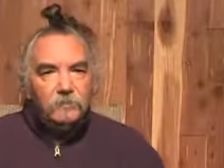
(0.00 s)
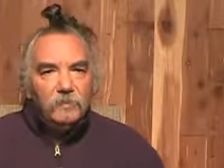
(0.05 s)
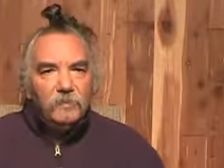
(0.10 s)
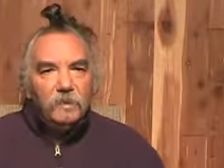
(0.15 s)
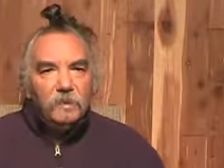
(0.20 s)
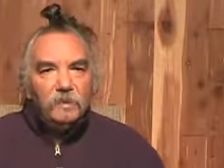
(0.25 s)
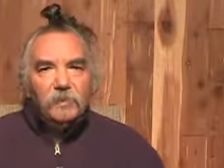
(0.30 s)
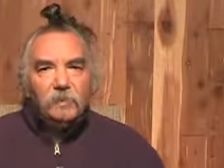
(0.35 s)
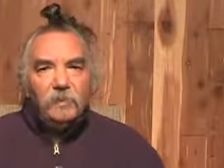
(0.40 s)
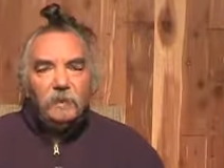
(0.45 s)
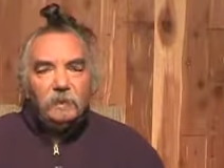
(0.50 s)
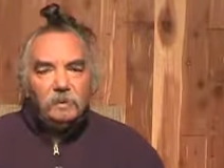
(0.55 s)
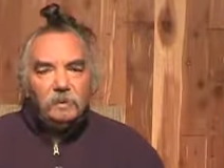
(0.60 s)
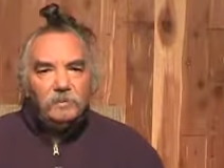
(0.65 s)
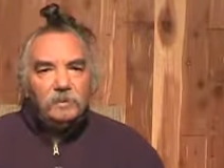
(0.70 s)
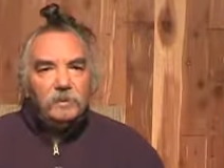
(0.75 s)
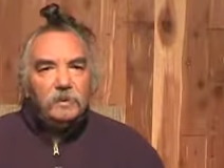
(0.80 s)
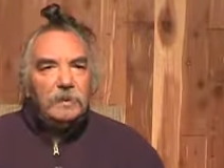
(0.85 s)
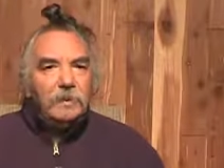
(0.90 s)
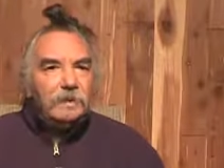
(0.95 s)

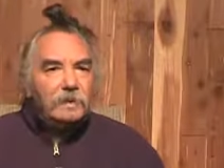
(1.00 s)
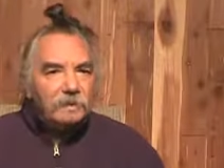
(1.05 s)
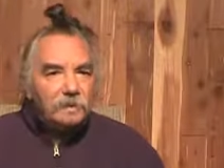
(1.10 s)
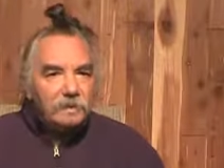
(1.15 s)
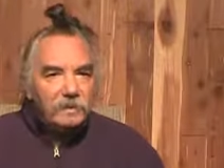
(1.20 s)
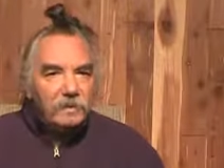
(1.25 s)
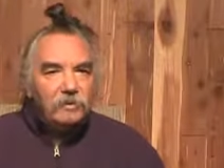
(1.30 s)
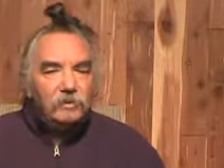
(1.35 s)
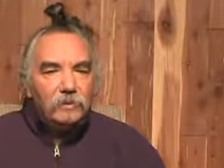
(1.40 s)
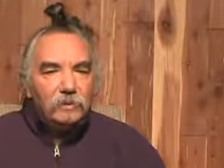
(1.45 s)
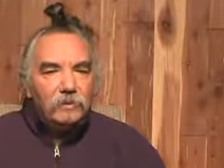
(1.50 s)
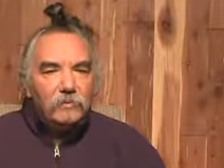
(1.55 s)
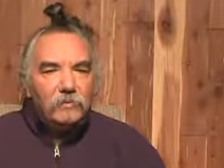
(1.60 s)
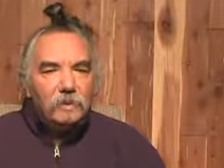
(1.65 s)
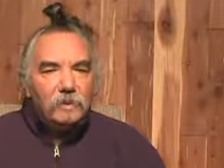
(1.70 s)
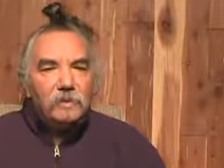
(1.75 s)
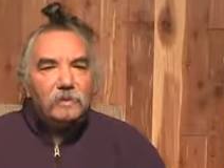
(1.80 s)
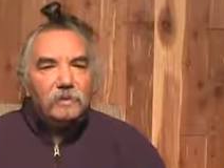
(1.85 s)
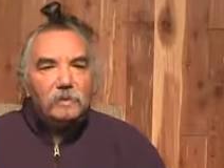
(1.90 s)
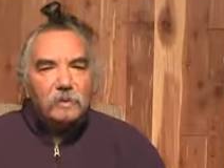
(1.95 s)
expansion and extension
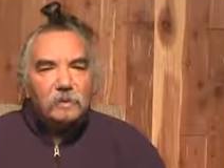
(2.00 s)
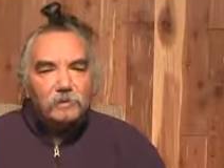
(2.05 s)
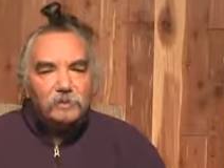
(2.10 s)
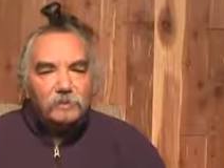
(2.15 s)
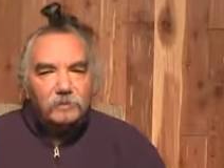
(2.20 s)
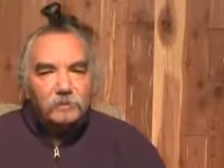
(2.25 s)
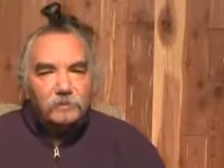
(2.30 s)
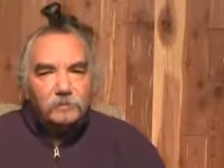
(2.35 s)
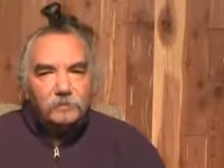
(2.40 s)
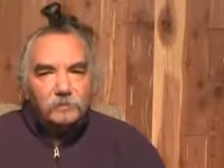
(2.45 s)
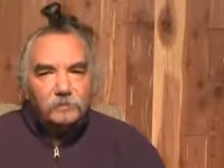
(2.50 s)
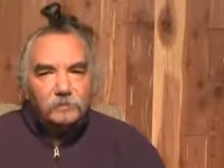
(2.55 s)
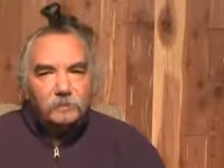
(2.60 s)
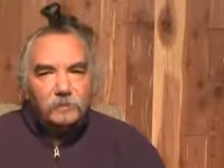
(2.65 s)
behind consciousness